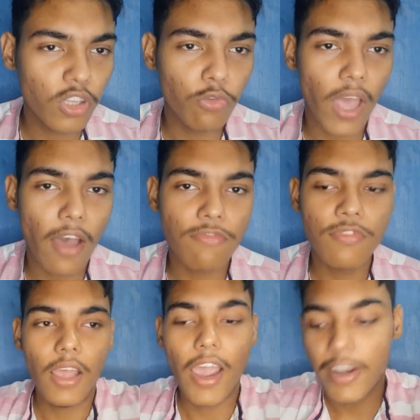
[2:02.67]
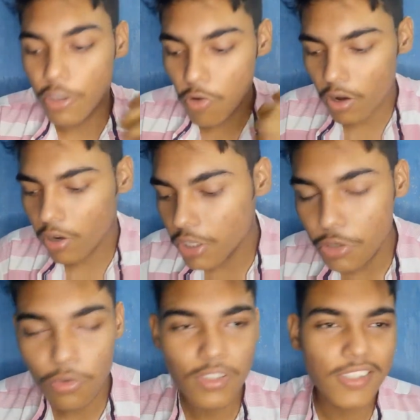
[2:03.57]
you have and you are gonna
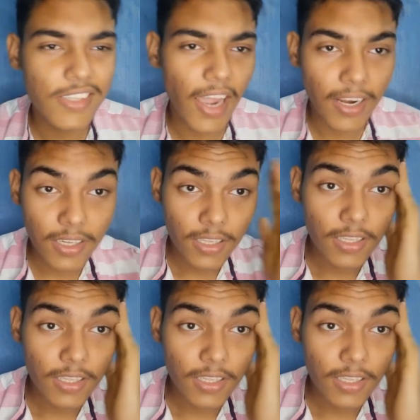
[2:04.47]
use that